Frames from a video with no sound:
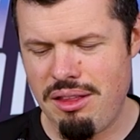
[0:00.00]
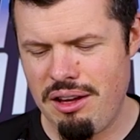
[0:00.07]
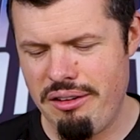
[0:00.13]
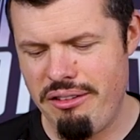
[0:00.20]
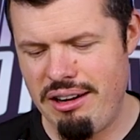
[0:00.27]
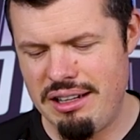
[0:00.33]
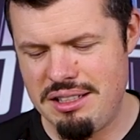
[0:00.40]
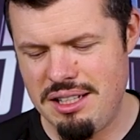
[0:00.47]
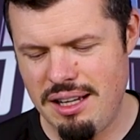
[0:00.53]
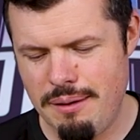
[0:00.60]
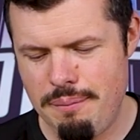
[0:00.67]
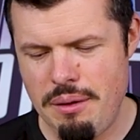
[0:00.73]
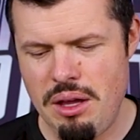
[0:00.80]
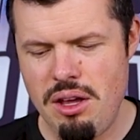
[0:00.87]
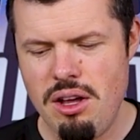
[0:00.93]
thing right here.
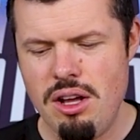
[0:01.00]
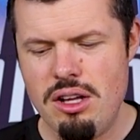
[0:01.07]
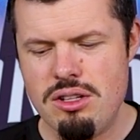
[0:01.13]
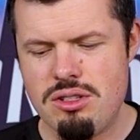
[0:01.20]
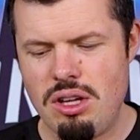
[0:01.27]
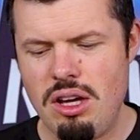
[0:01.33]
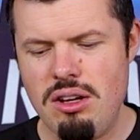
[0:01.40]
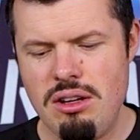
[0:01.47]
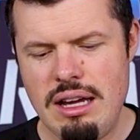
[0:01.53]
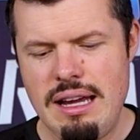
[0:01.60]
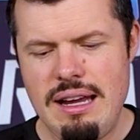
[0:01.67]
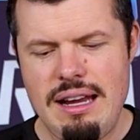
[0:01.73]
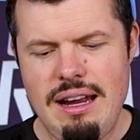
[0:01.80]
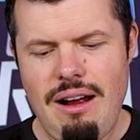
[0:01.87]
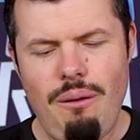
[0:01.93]
So
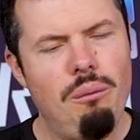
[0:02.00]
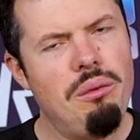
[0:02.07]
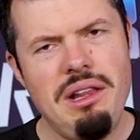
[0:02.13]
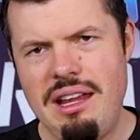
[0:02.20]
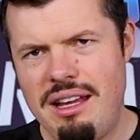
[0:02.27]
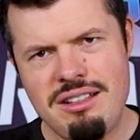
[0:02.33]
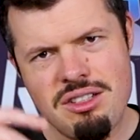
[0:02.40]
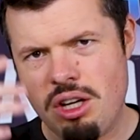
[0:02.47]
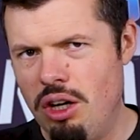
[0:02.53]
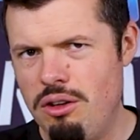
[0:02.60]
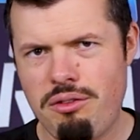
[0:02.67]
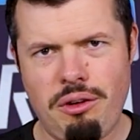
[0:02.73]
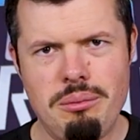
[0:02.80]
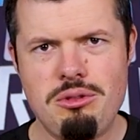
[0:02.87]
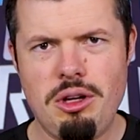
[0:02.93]
let's go
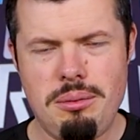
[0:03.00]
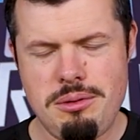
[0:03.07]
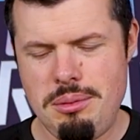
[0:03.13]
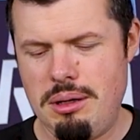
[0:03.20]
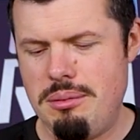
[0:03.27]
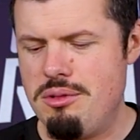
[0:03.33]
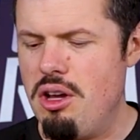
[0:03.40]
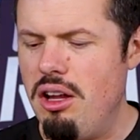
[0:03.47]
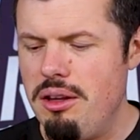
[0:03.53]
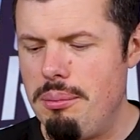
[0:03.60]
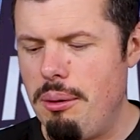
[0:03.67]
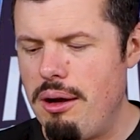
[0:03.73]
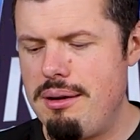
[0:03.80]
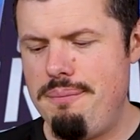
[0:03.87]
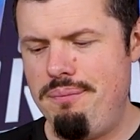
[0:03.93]
from top to bottom. So on the
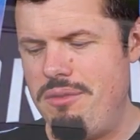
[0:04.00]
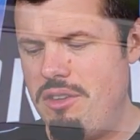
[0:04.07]
bottom,